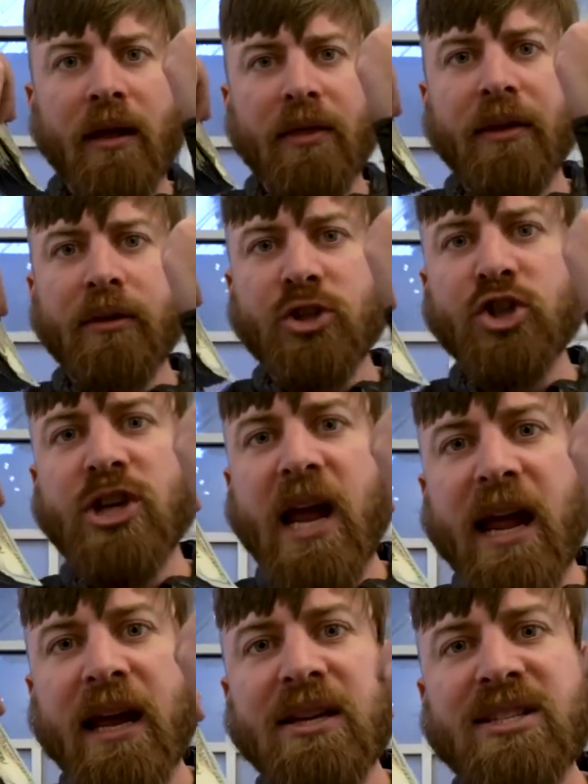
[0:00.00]
their
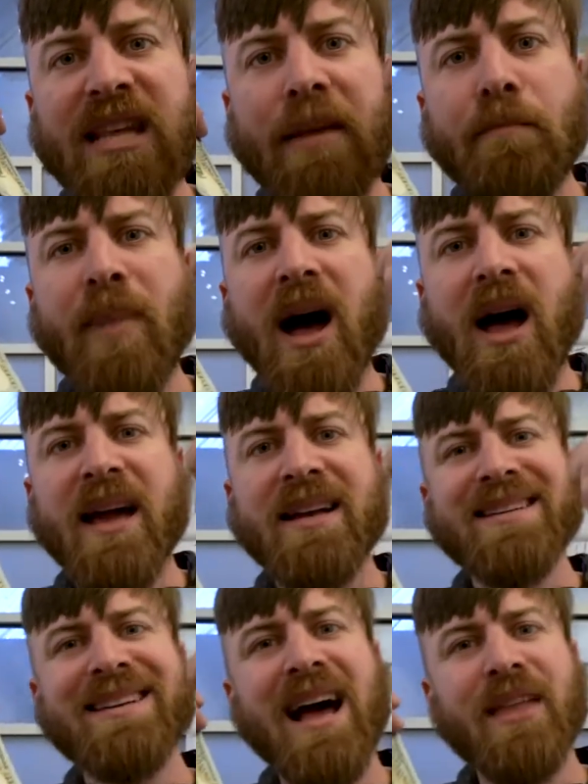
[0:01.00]
chains that
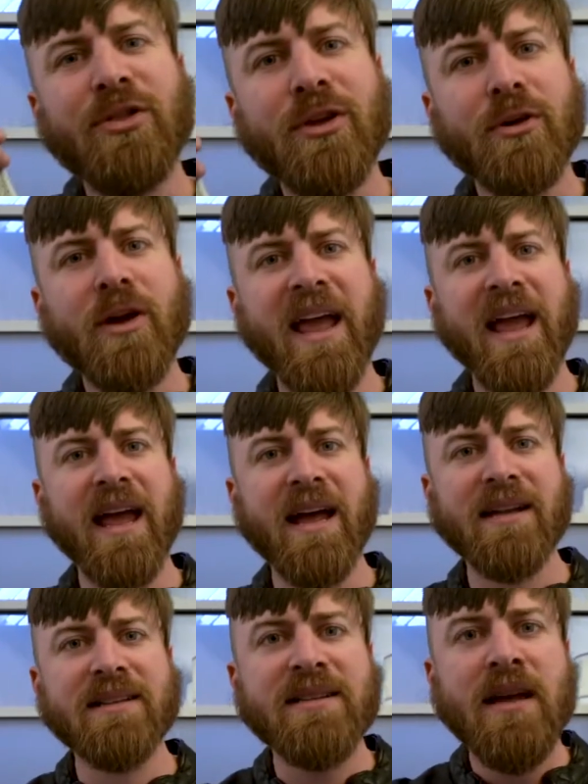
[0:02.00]
bind not their
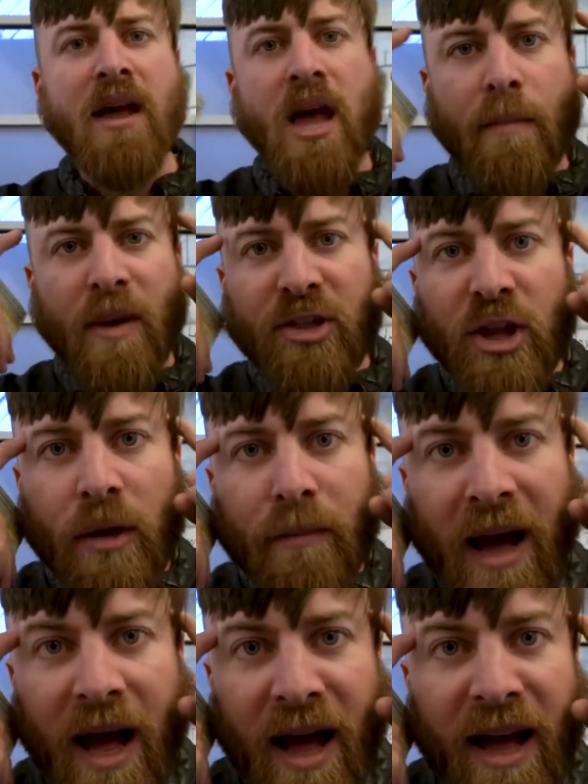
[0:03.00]
hands, but their
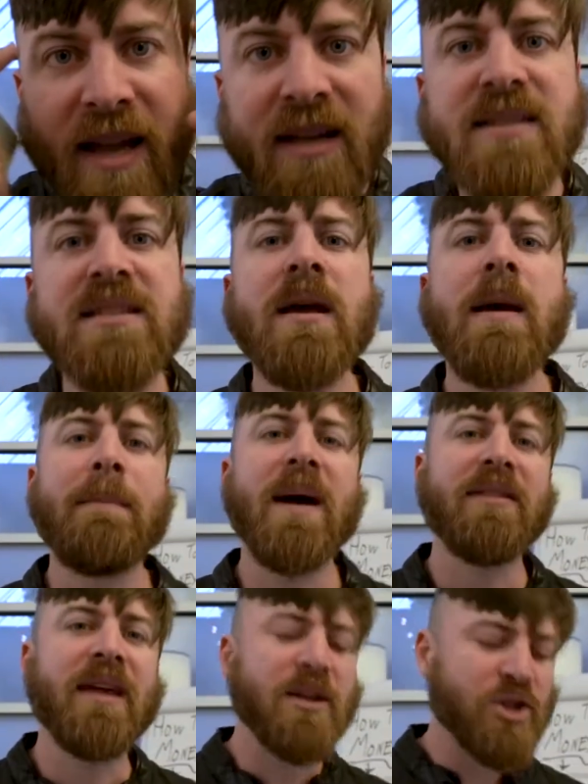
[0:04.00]
minds
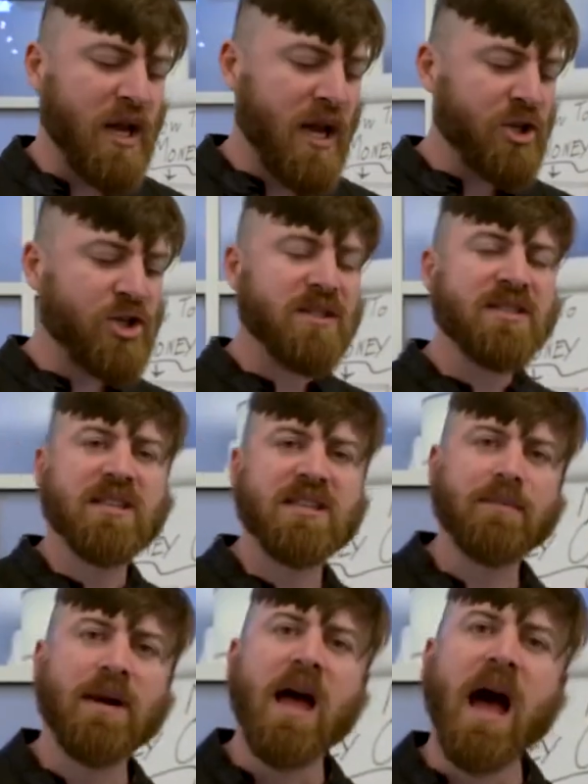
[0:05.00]
by the education
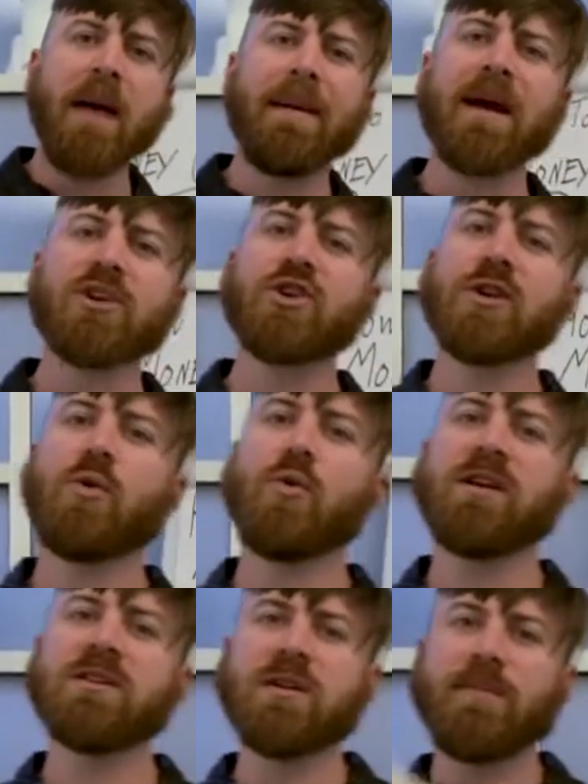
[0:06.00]
system, I'm actually
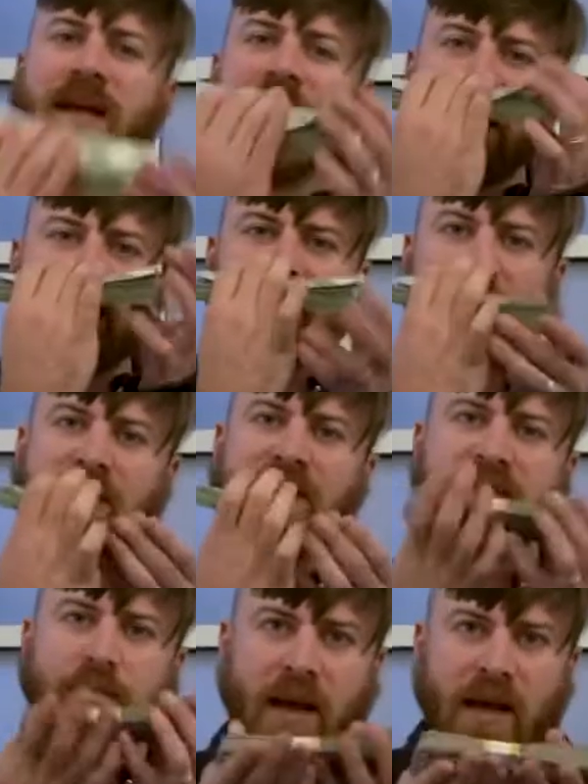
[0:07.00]
going to be giving
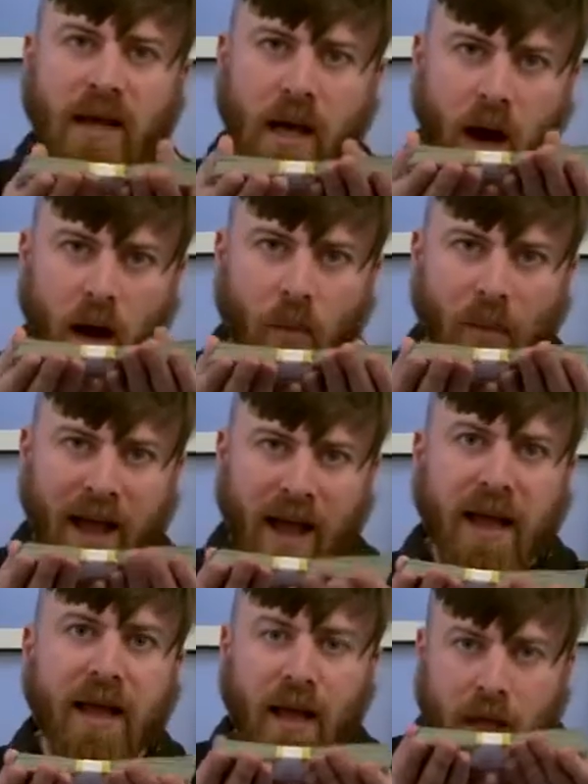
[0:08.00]
this money
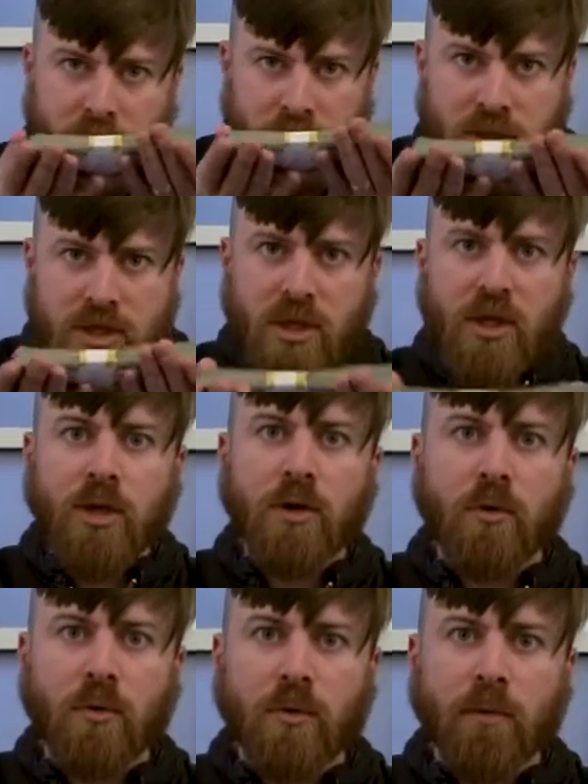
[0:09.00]
away to
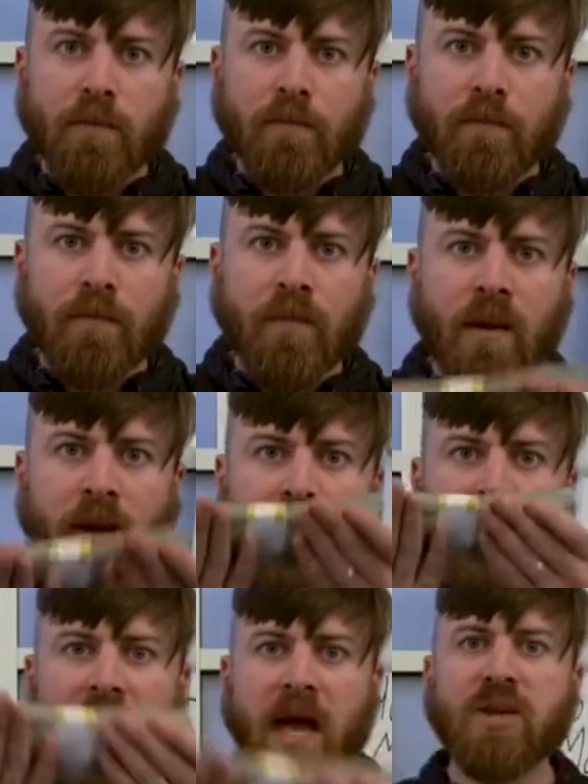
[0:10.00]
you
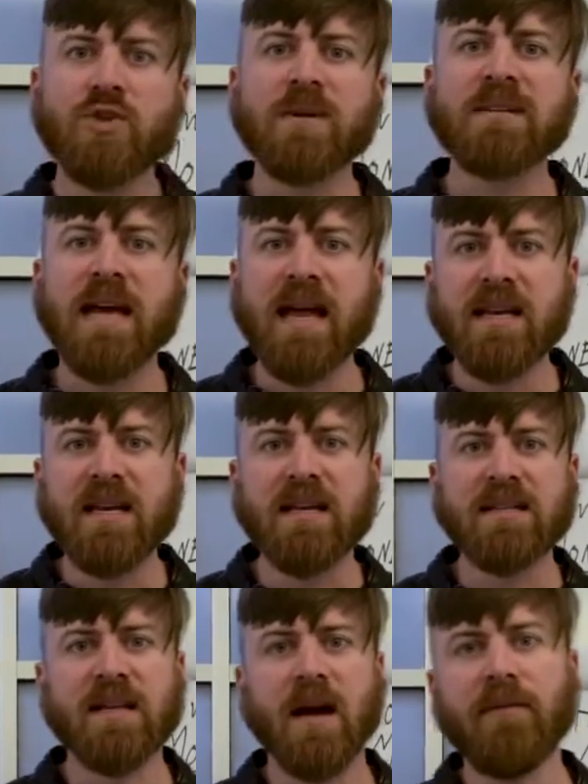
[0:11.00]
and to
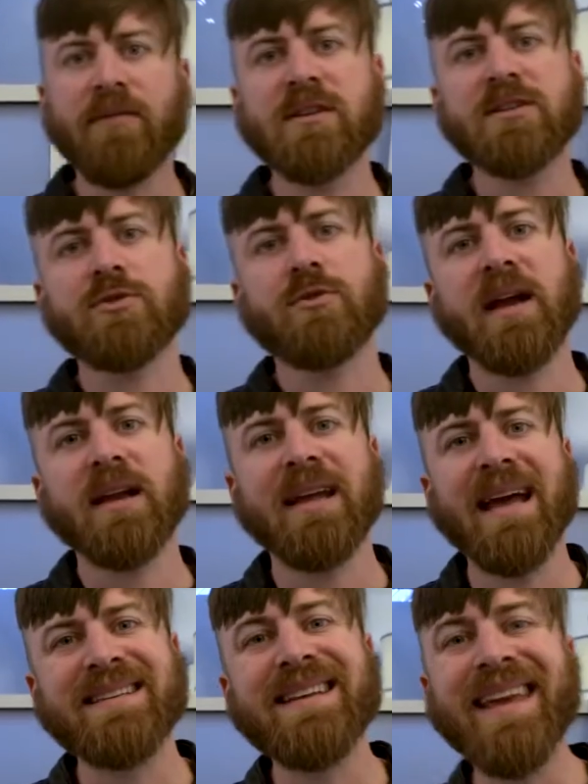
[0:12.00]
attendees of this
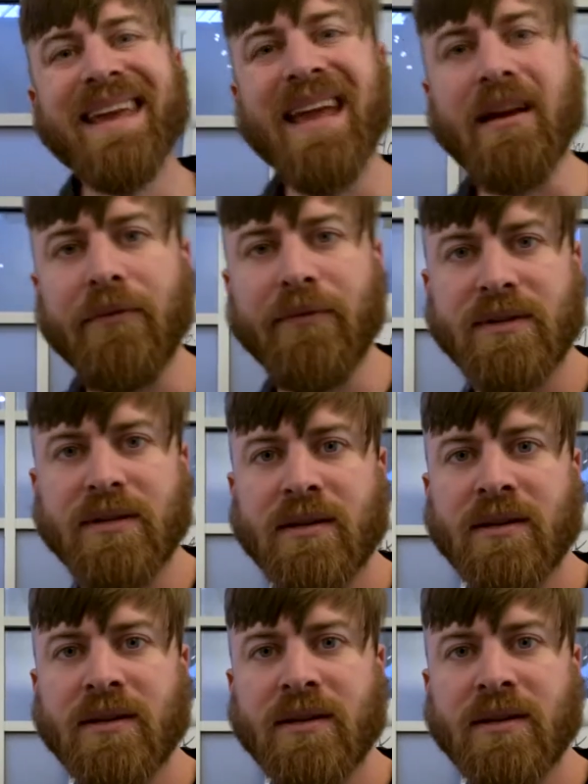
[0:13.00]
training as a gift